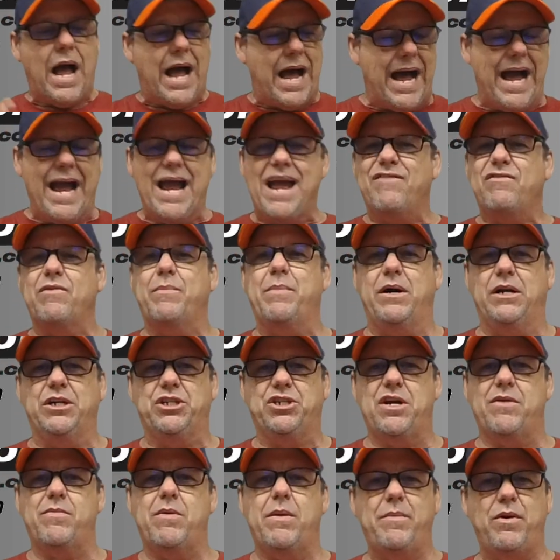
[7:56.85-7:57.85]
I have a
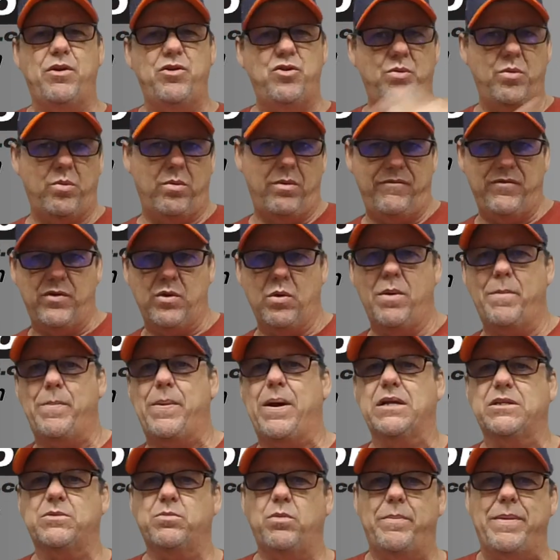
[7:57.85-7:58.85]
bunch of them. I'm going to do a review on
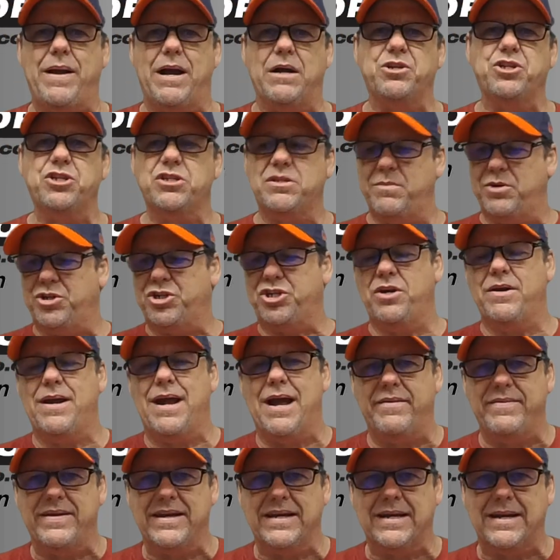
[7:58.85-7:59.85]
possible pouches. I'm going to show you
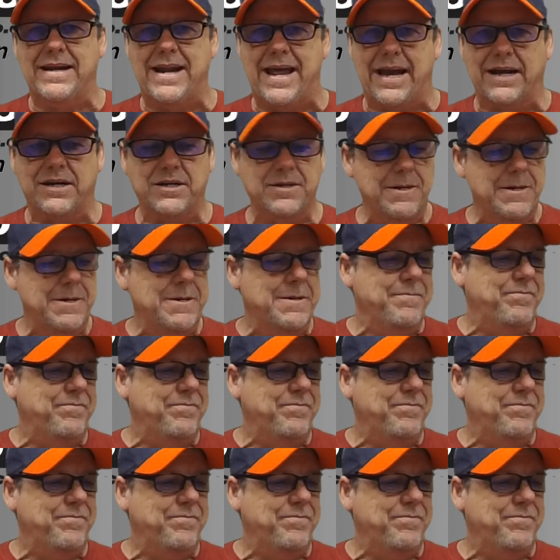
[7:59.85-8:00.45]
how they connect.